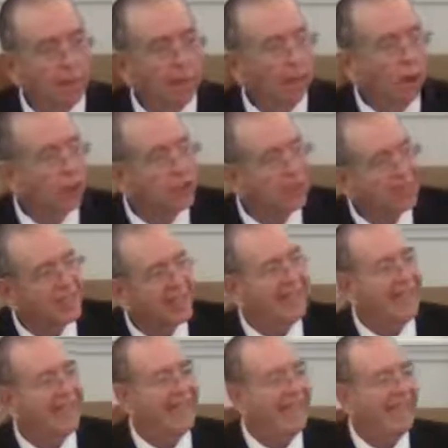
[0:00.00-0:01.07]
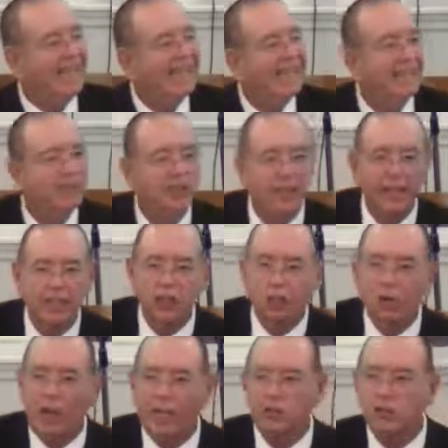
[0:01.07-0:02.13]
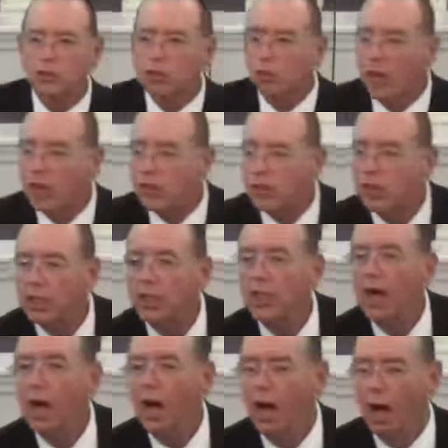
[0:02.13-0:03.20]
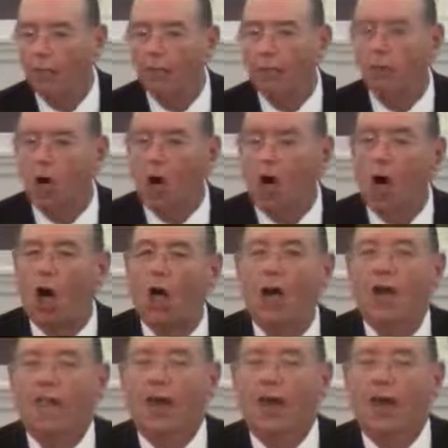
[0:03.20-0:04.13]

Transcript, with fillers: For sin is a transgression of the law.